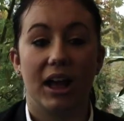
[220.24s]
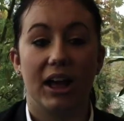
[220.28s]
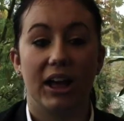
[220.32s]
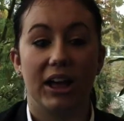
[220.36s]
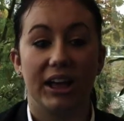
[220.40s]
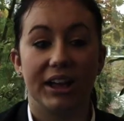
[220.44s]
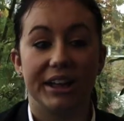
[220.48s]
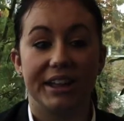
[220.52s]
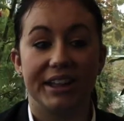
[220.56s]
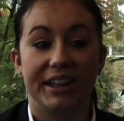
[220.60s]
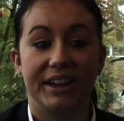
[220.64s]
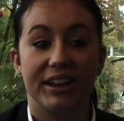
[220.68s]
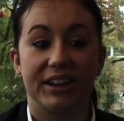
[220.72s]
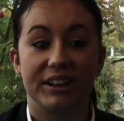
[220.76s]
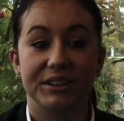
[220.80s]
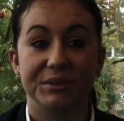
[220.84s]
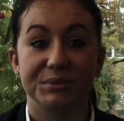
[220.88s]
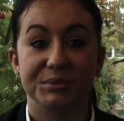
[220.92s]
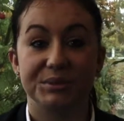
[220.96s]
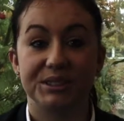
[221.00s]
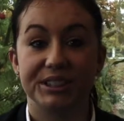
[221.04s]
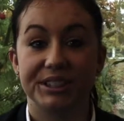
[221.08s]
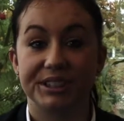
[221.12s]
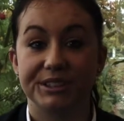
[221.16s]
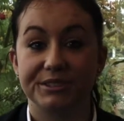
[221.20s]
Hi,
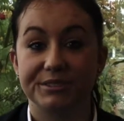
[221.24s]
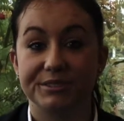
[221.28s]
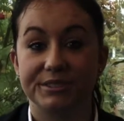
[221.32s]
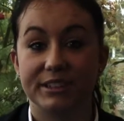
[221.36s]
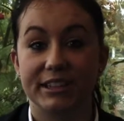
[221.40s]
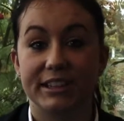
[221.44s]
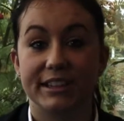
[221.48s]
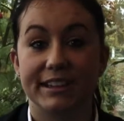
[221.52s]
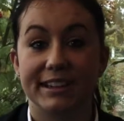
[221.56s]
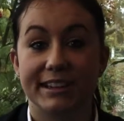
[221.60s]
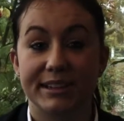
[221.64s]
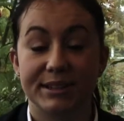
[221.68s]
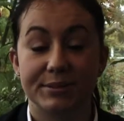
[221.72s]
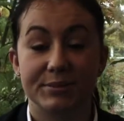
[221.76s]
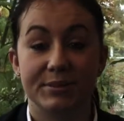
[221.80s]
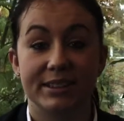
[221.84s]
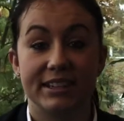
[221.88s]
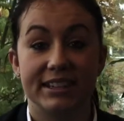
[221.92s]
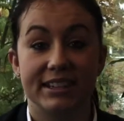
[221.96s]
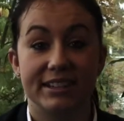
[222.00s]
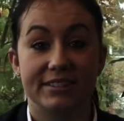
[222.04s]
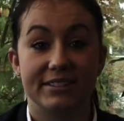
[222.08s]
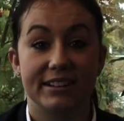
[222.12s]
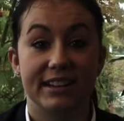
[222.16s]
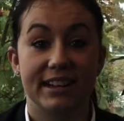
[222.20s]
I'm Sophie. I'm
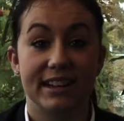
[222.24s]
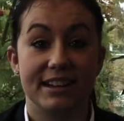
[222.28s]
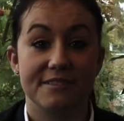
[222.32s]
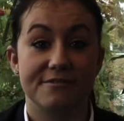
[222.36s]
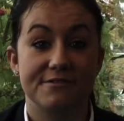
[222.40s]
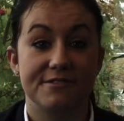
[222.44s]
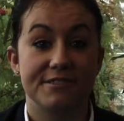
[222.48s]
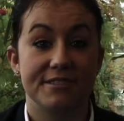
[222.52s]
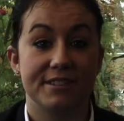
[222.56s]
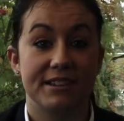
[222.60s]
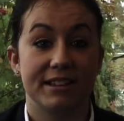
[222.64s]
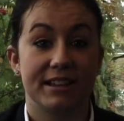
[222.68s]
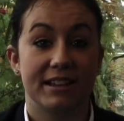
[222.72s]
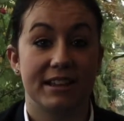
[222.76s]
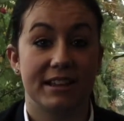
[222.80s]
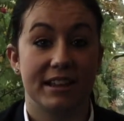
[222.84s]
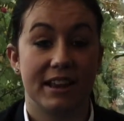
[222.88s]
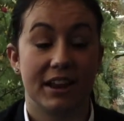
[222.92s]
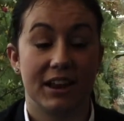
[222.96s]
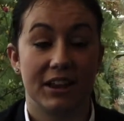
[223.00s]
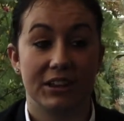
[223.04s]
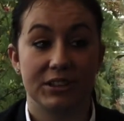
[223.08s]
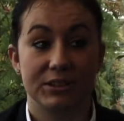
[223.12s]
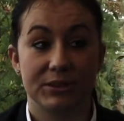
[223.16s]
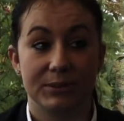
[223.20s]
in year 11
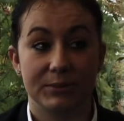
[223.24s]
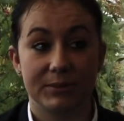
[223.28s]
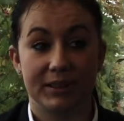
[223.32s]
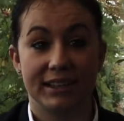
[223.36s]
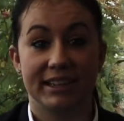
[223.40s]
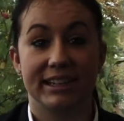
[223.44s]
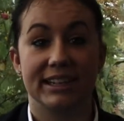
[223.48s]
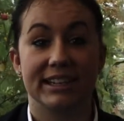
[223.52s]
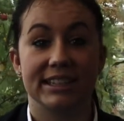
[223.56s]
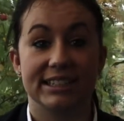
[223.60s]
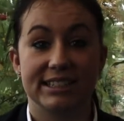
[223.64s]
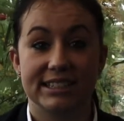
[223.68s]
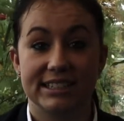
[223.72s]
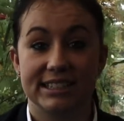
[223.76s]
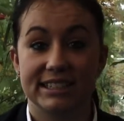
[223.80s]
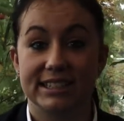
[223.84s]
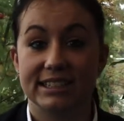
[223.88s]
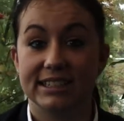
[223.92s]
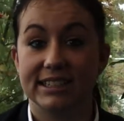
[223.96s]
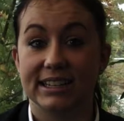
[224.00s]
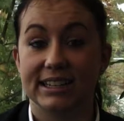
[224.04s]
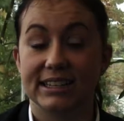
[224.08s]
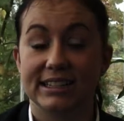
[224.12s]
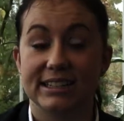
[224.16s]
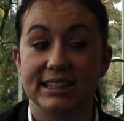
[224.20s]
and I took my English
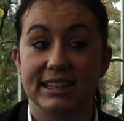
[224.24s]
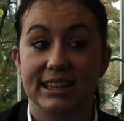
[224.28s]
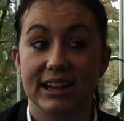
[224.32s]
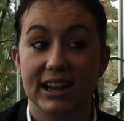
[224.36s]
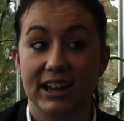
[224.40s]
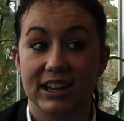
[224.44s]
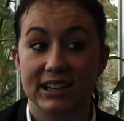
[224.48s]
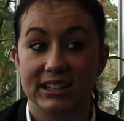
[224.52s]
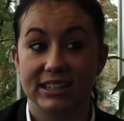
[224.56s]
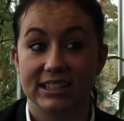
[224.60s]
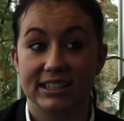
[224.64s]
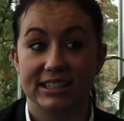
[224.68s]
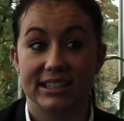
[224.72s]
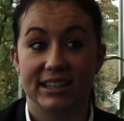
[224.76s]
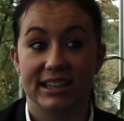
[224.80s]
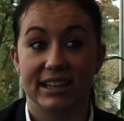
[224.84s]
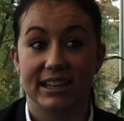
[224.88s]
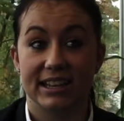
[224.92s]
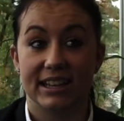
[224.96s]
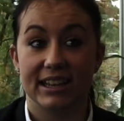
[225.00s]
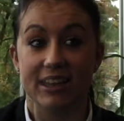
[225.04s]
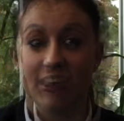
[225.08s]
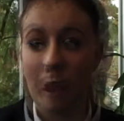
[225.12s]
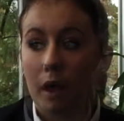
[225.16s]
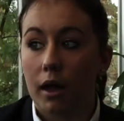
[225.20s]
GCSE last
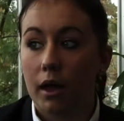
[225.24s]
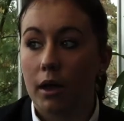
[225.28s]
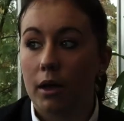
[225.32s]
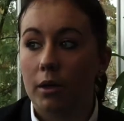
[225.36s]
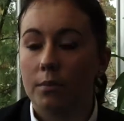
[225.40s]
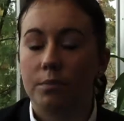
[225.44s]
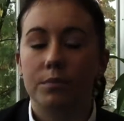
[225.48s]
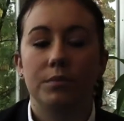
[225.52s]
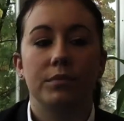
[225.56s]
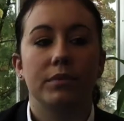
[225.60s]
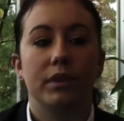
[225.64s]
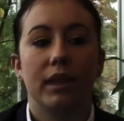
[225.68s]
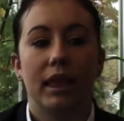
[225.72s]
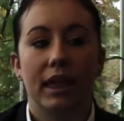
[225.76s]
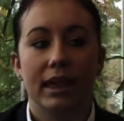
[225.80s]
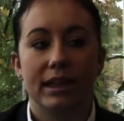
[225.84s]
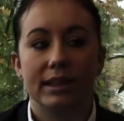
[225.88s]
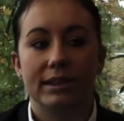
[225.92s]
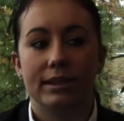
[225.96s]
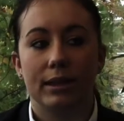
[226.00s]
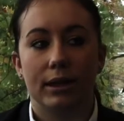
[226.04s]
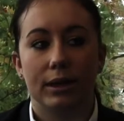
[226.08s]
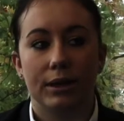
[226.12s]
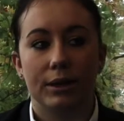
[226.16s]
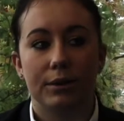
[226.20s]
year.
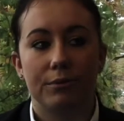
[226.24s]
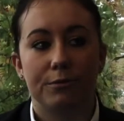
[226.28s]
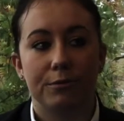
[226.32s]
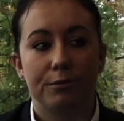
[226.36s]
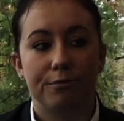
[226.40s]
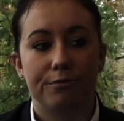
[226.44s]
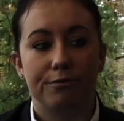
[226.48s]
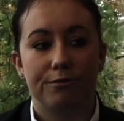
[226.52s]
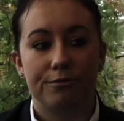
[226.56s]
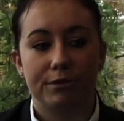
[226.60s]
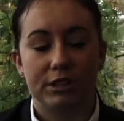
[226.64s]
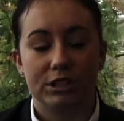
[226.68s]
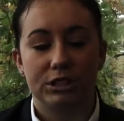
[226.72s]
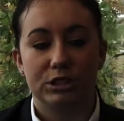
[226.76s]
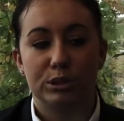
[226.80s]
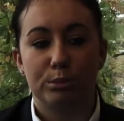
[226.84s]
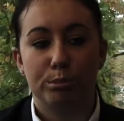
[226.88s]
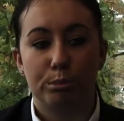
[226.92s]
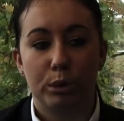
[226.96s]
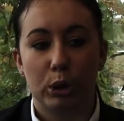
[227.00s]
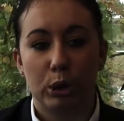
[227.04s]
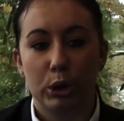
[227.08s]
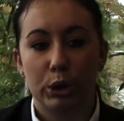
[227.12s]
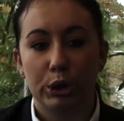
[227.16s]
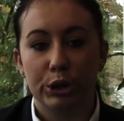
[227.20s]
It's a revision
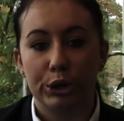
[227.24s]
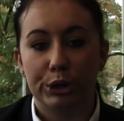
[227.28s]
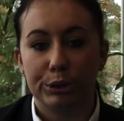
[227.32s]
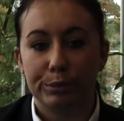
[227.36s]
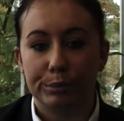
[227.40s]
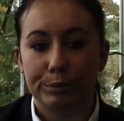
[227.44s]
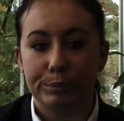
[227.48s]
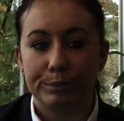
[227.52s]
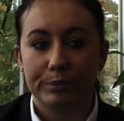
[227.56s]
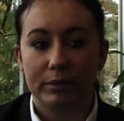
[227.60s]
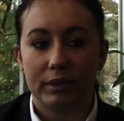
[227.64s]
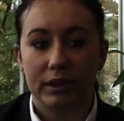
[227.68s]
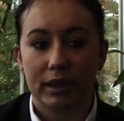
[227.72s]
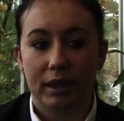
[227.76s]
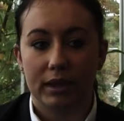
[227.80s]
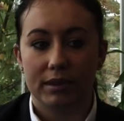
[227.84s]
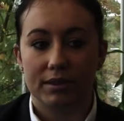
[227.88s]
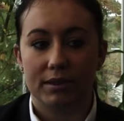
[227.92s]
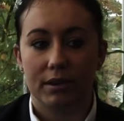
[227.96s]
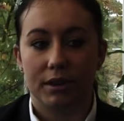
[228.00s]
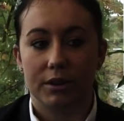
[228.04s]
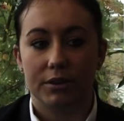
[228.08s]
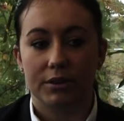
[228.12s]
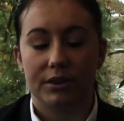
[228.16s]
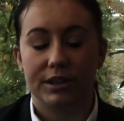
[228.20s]
blog,
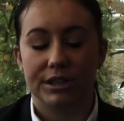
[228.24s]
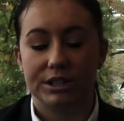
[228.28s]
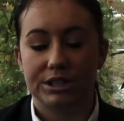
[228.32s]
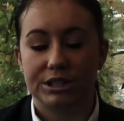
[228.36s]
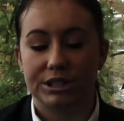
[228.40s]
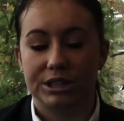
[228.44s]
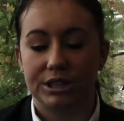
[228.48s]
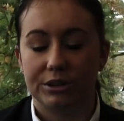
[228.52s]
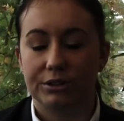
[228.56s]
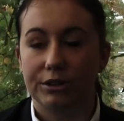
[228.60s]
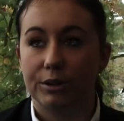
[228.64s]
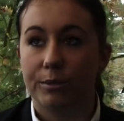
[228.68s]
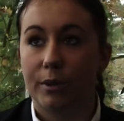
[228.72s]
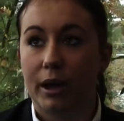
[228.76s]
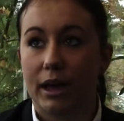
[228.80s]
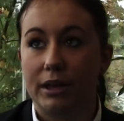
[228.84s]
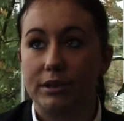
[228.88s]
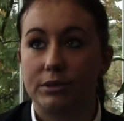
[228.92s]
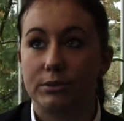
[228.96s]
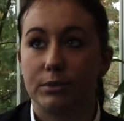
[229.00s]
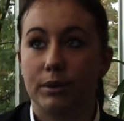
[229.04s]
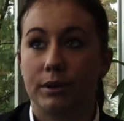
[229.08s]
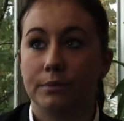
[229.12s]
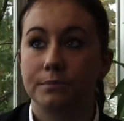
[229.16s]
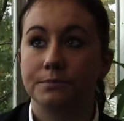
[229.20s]
so each year group
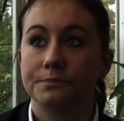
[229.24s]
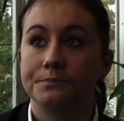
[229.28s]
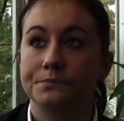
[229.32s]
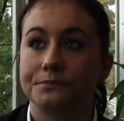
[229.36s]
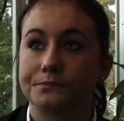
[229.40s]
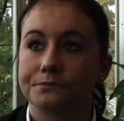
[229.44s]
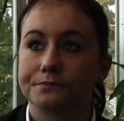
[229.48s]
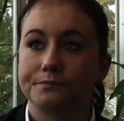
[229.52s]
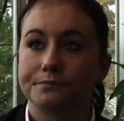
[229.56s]
has one.